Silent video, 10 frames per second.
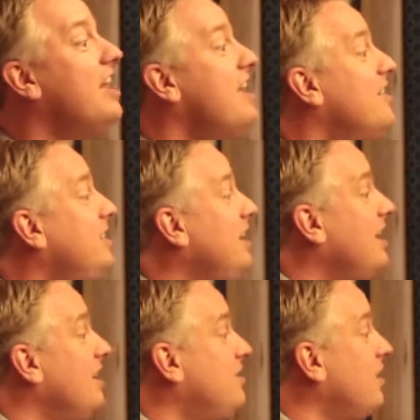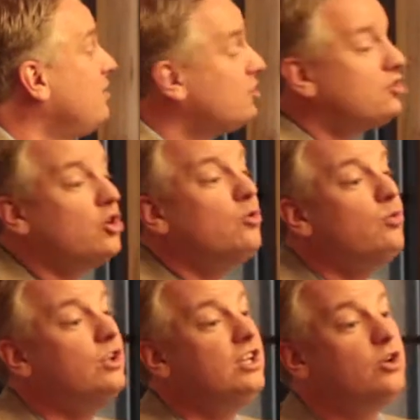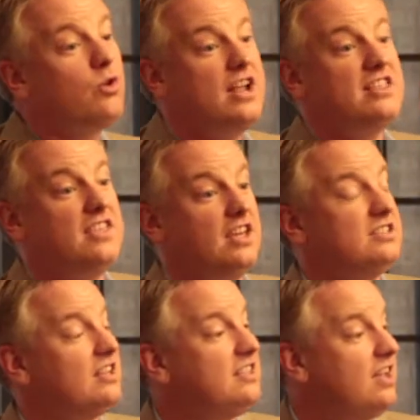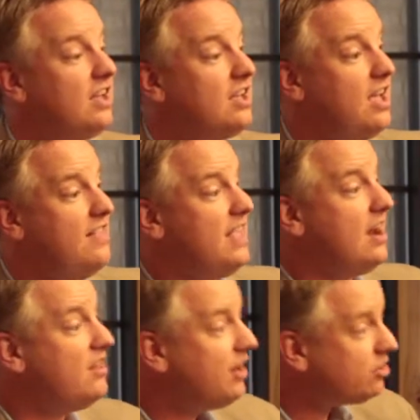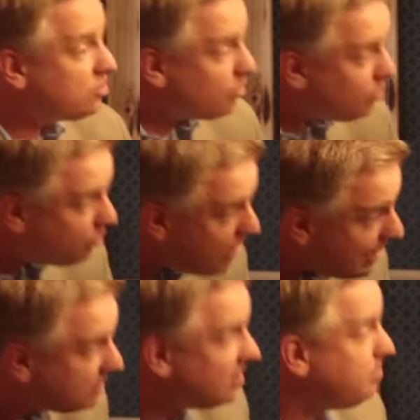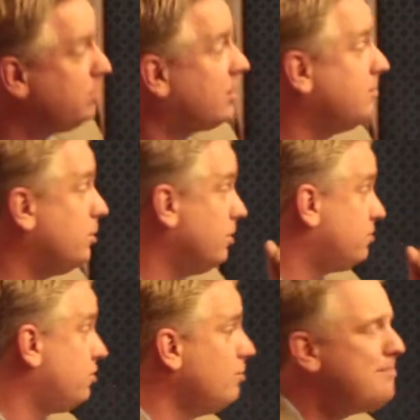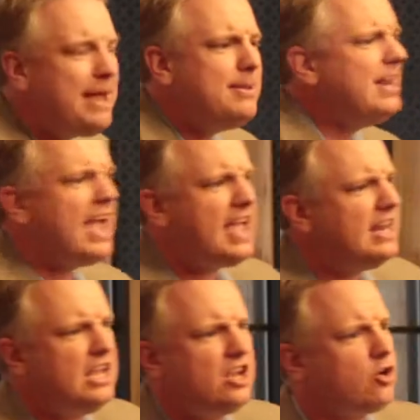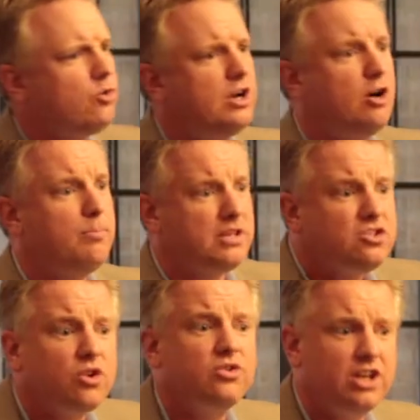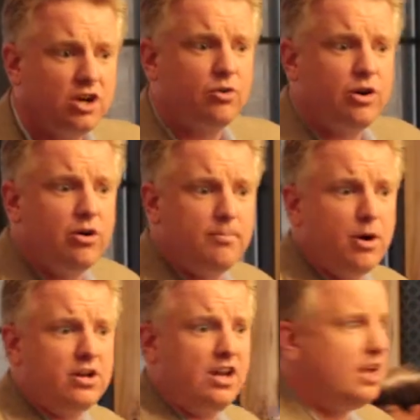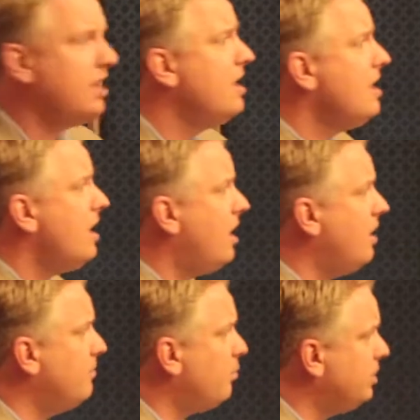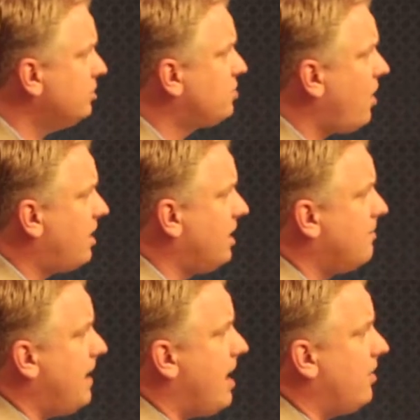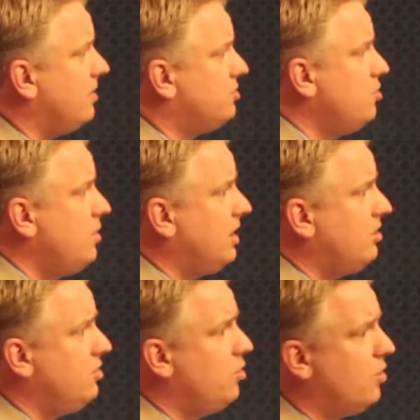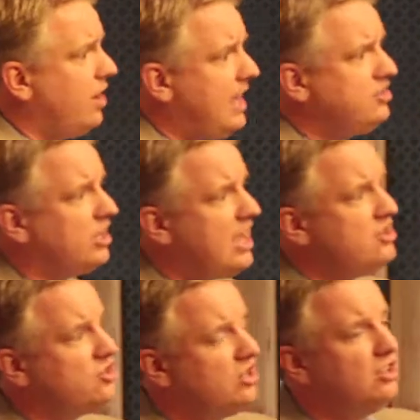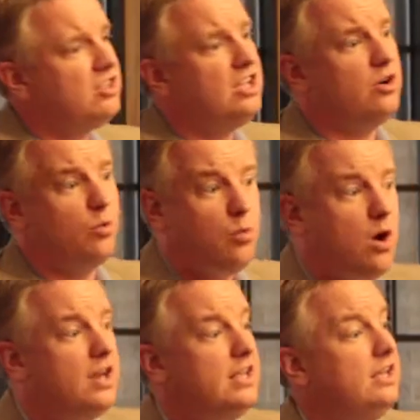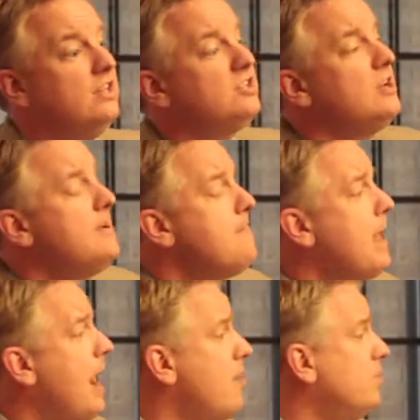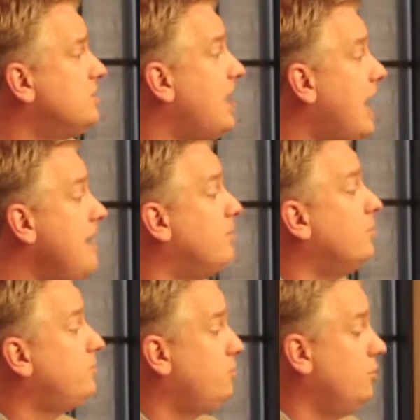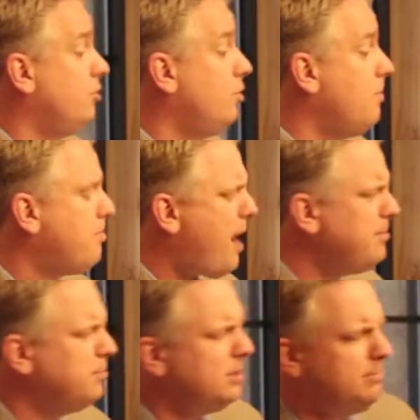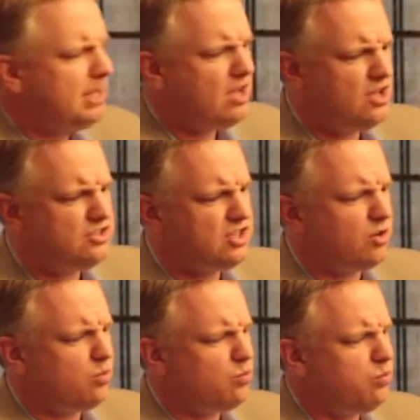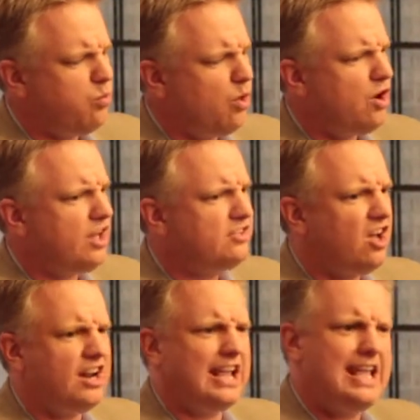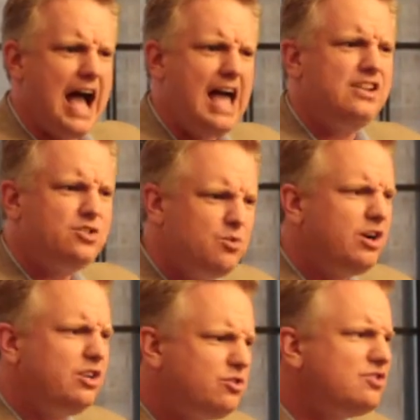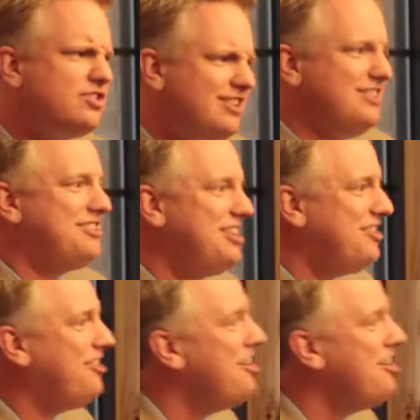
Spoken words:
There's two really great things, I think, and that they're directly applicable to maybe to any career, but certainly a career in marketing. When you're talking about doing your education in theater. One is I was able to, probably because there weren't a ton of guys who were interested in theater,